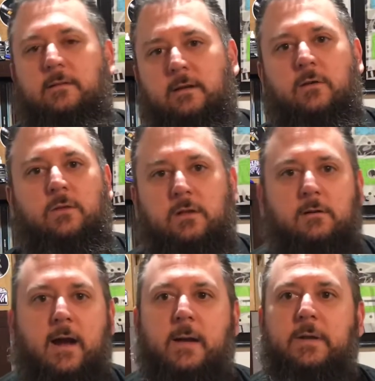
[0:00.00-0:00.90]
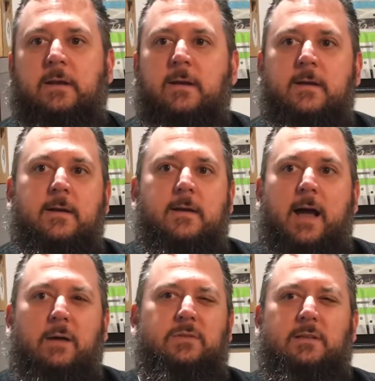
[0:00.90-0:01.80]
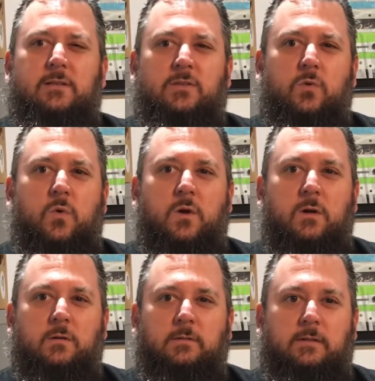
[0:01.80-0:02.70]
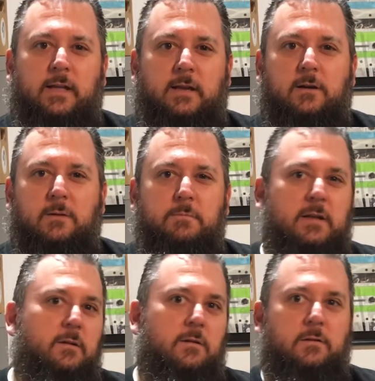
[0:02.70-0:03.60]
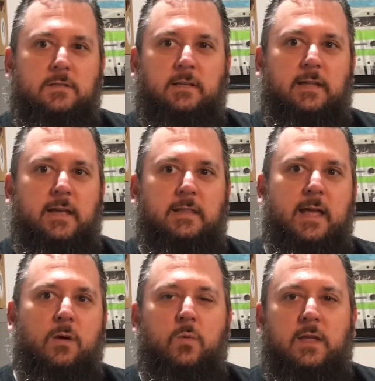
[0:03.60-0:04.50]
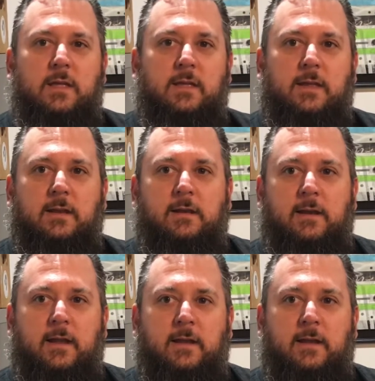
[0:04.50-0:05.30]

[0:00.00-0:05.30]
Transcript: you can grab it. I was in the store middle to late in that week. And